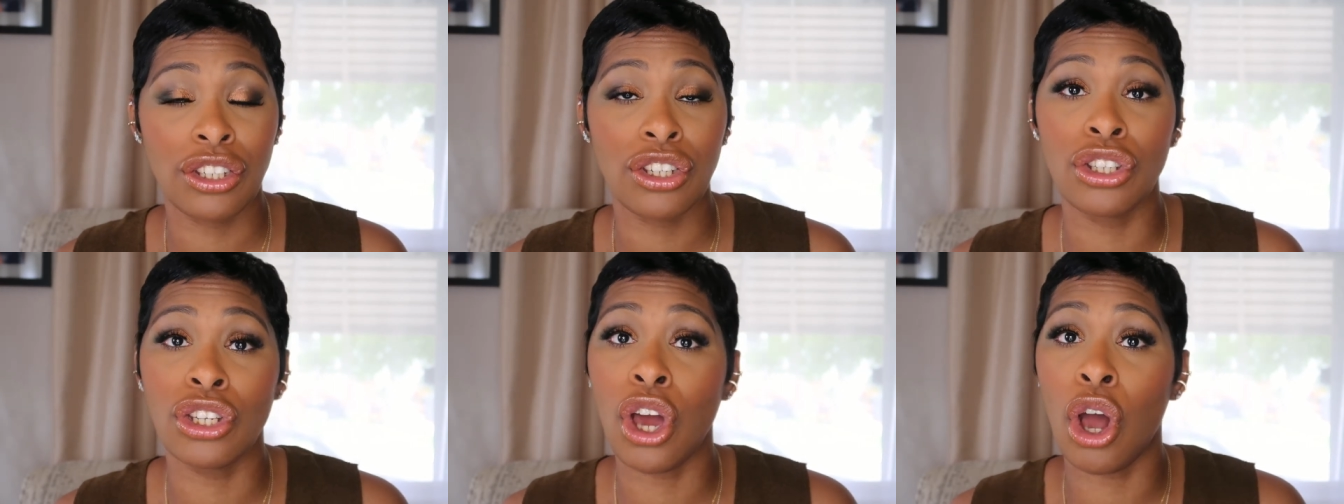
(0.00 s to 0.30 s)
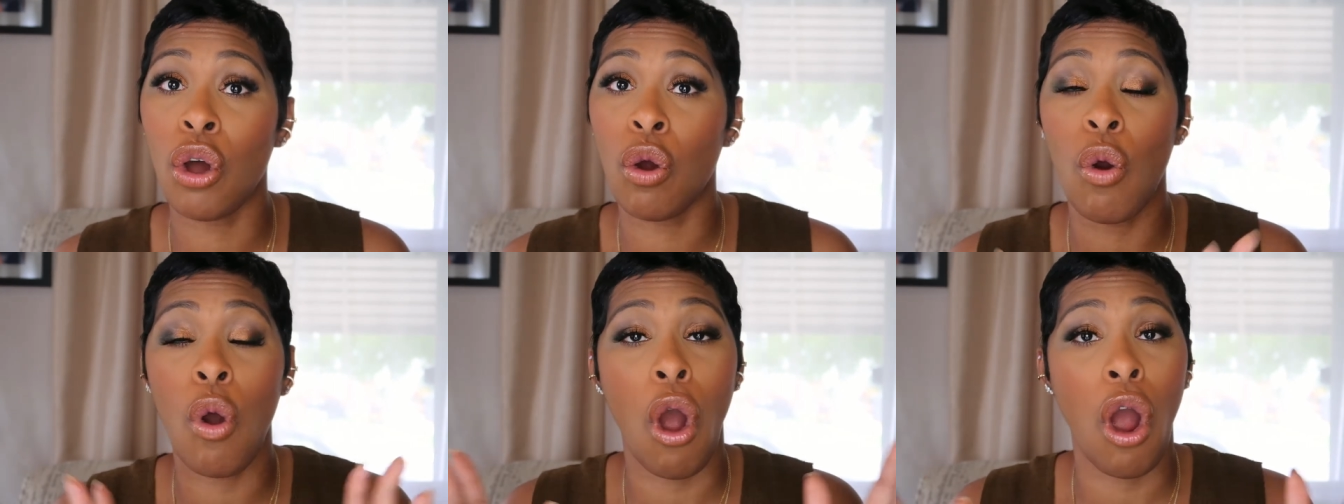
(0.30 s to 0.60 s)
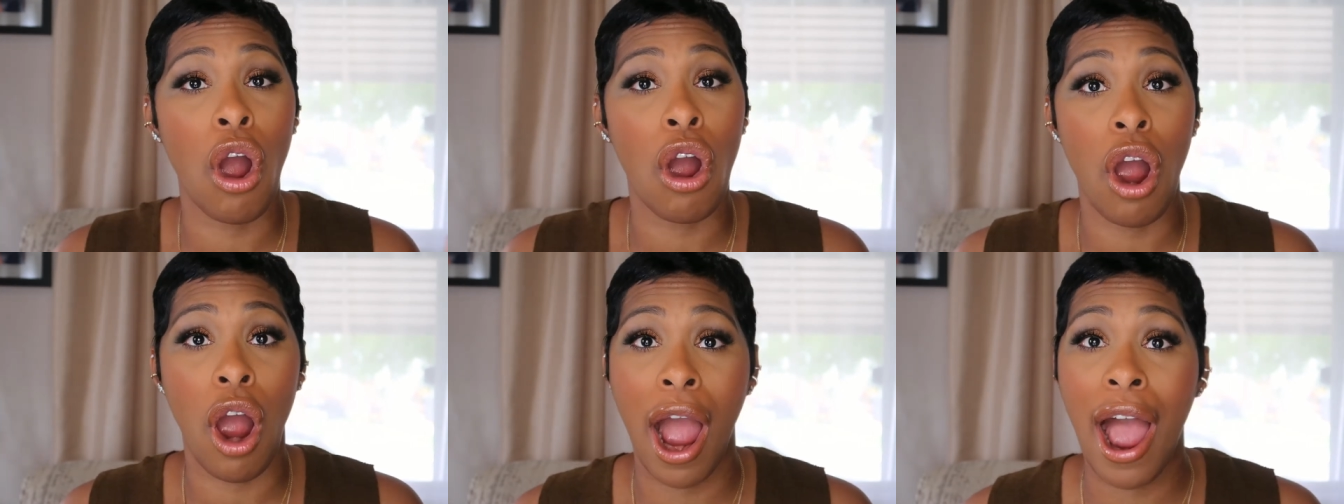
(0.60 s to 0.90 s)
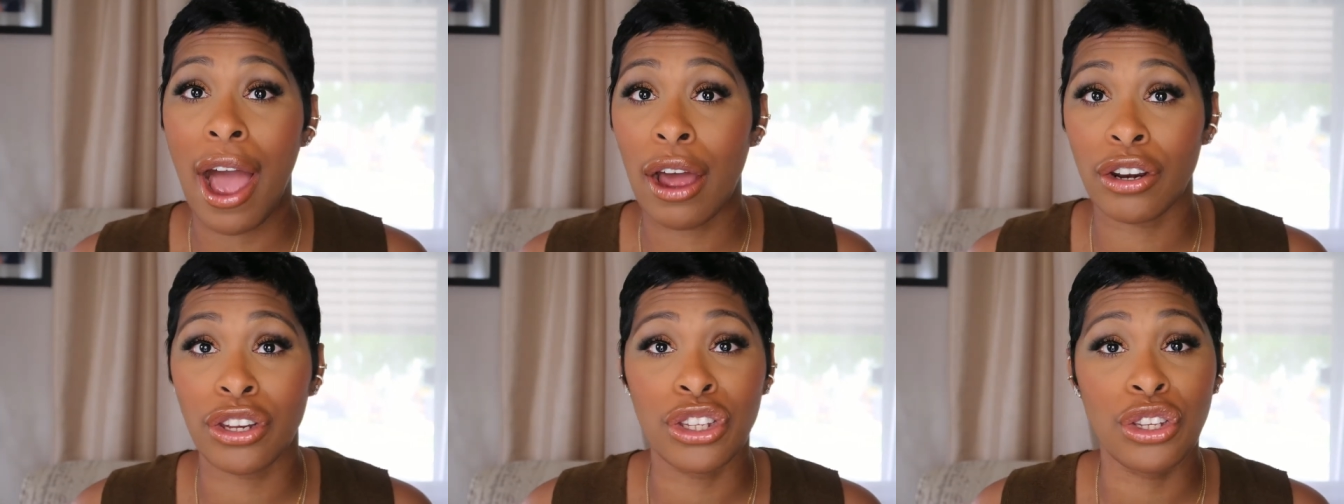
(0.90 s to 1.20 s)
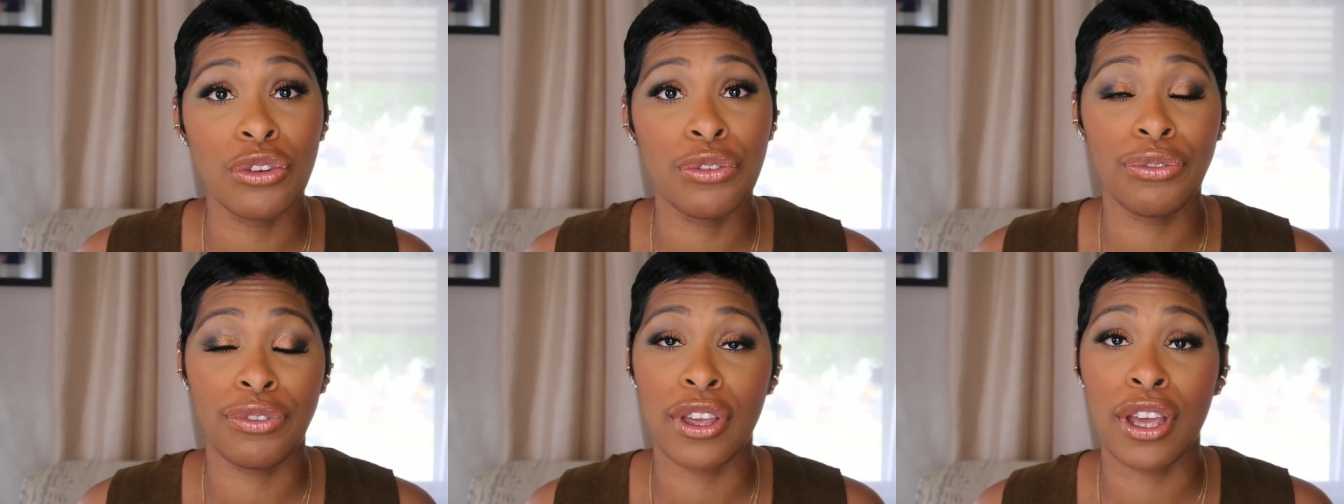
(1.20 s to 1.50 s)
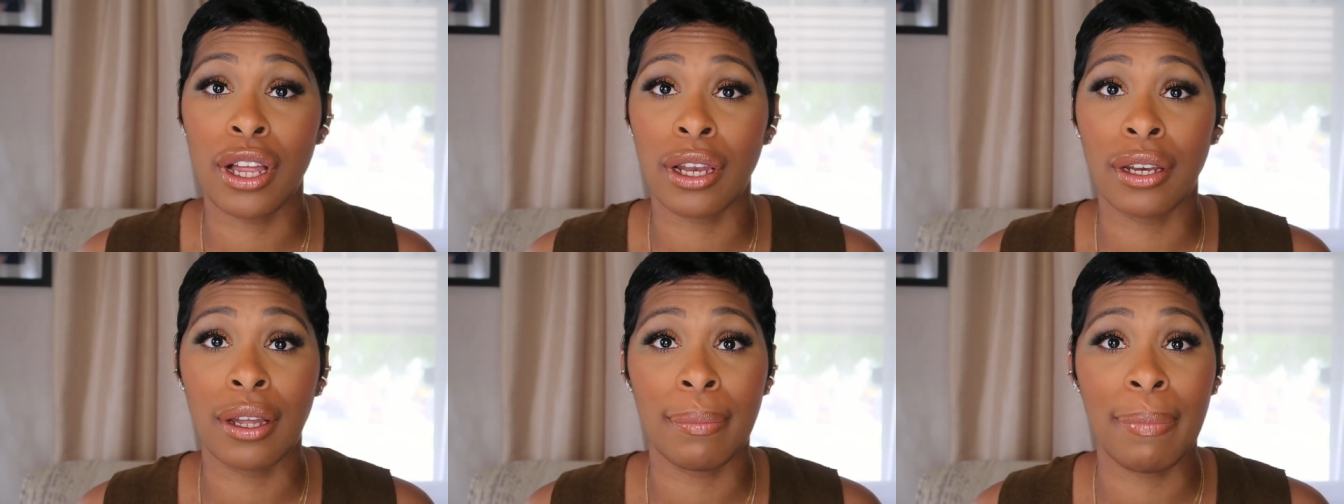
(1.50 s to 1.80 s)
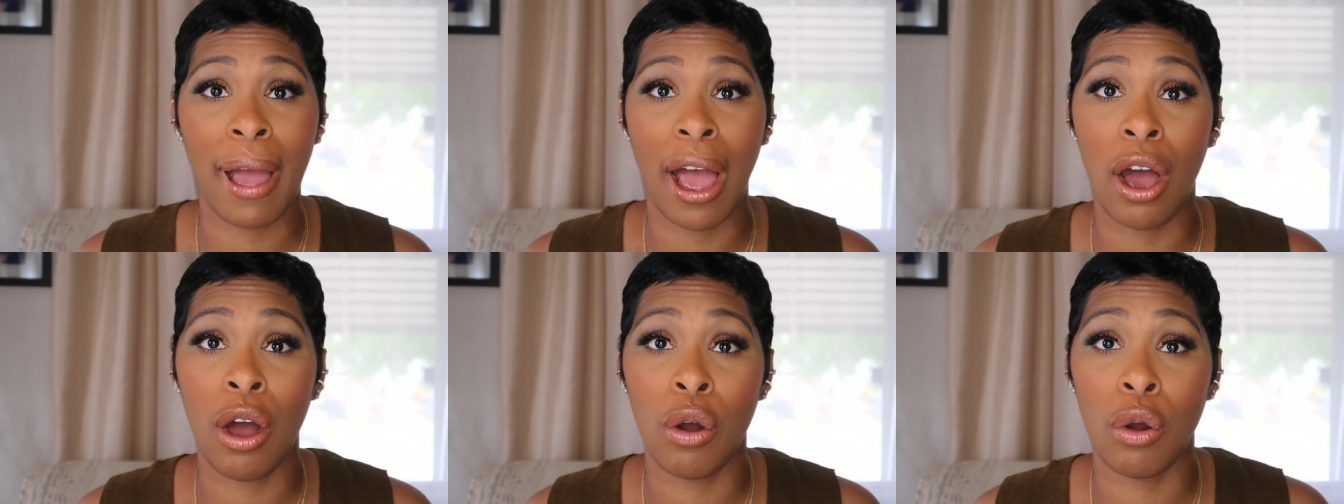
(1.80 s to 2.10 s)
You know, how do you feel
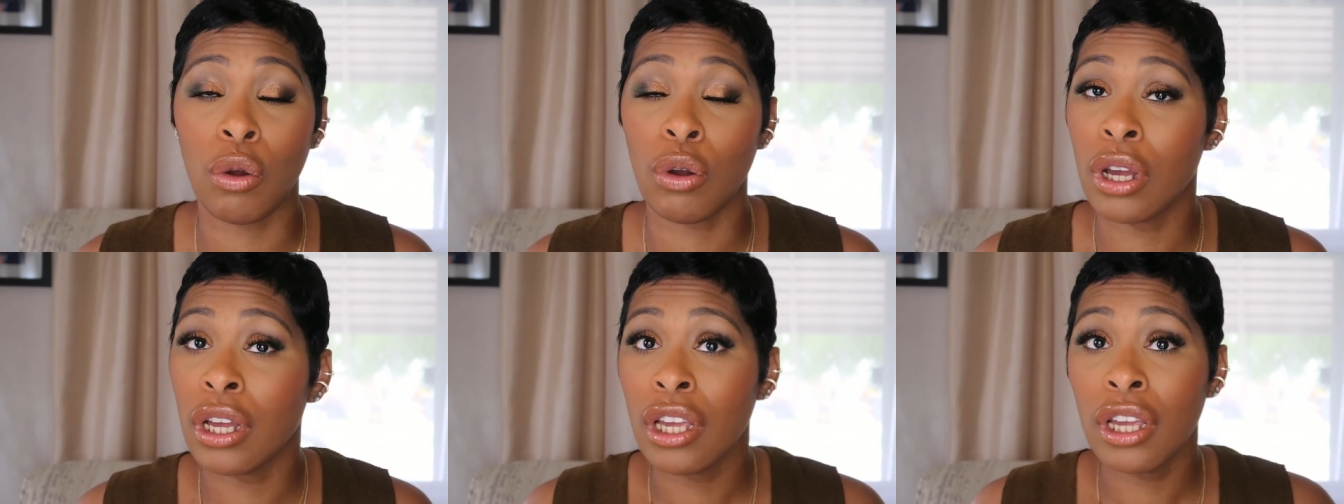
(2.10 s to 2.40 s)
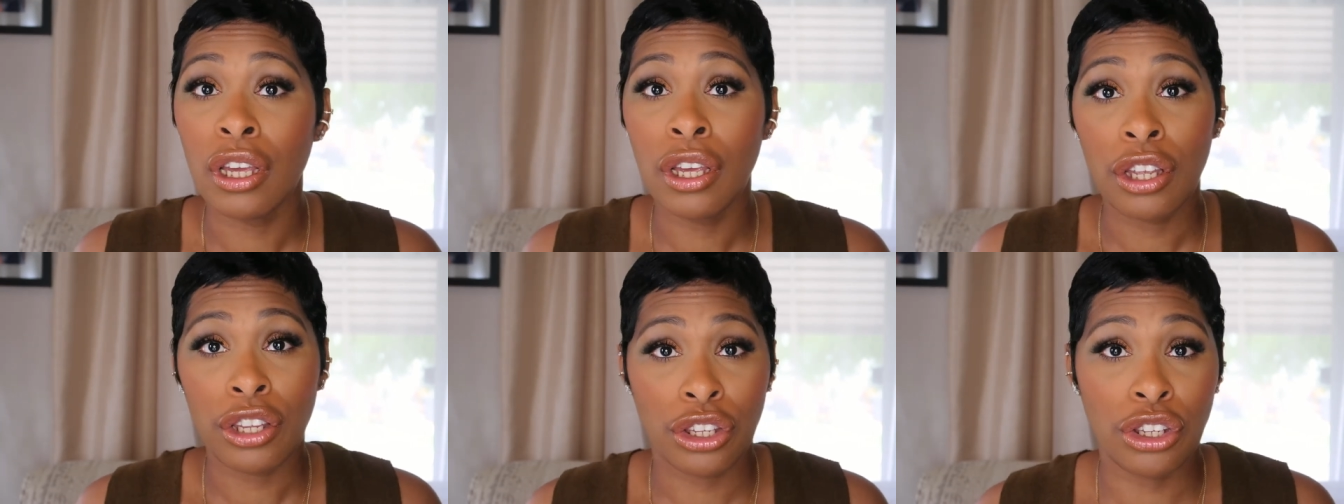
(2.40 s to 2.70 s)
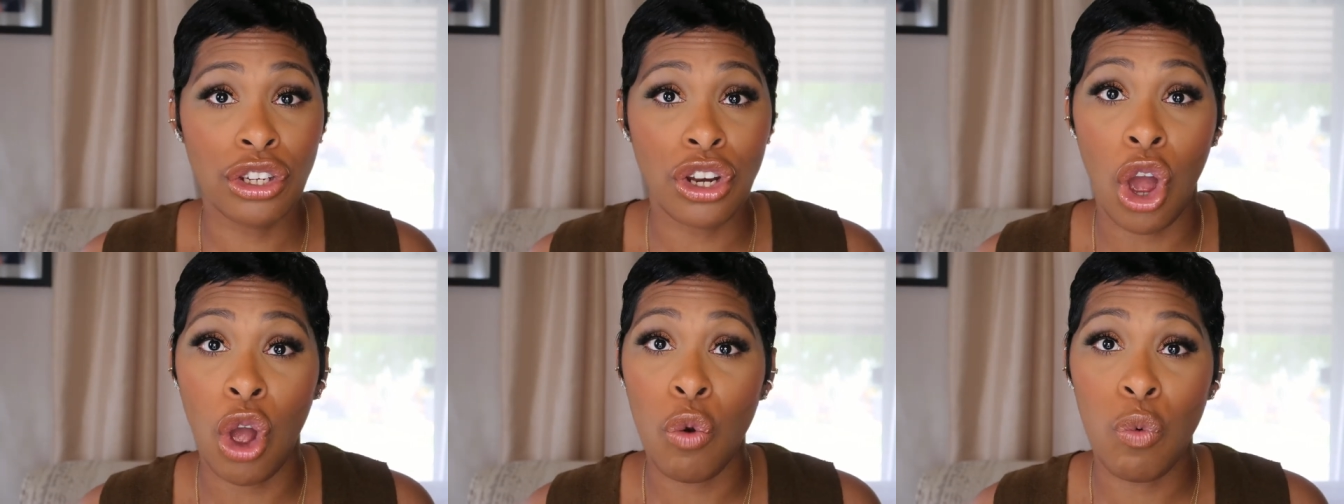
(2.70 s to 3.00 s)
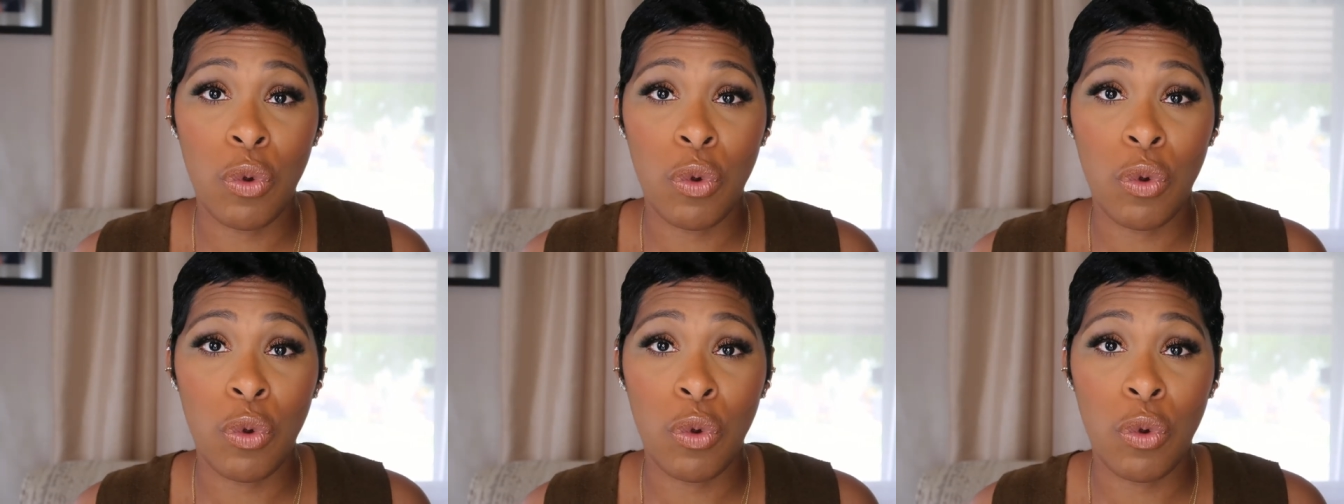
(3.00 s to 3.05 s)
about you know,